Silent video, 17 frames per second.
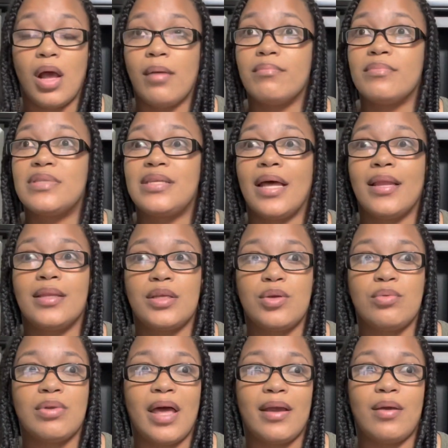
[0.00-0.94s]
I'm telling
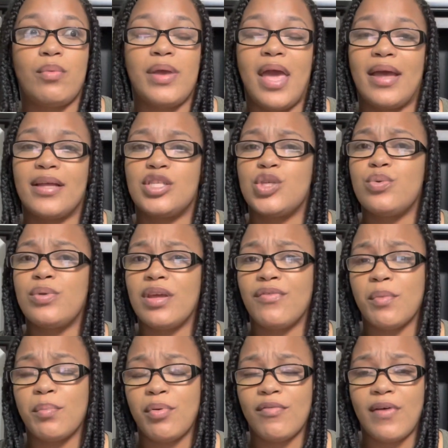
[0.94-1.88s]
you, like, we had two
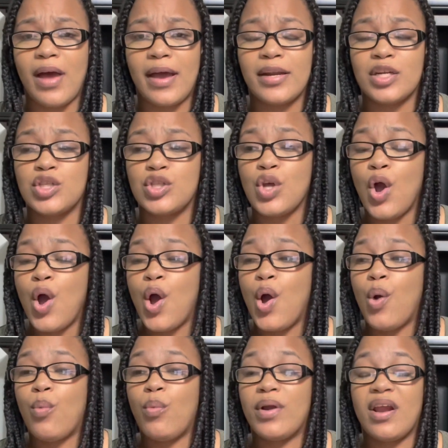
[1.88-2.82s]
different providers
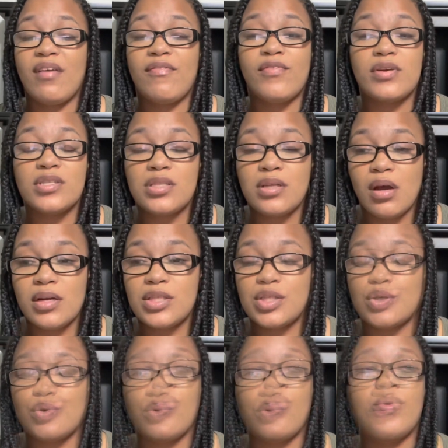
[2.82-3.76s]
when I first started
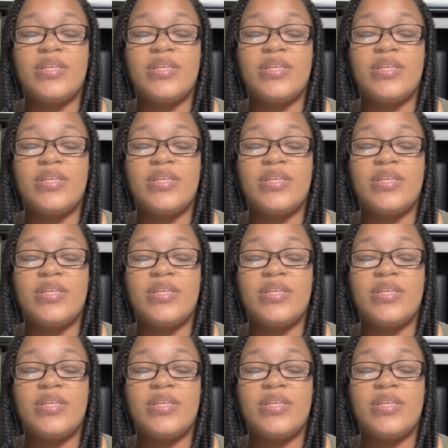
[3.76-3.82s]
school.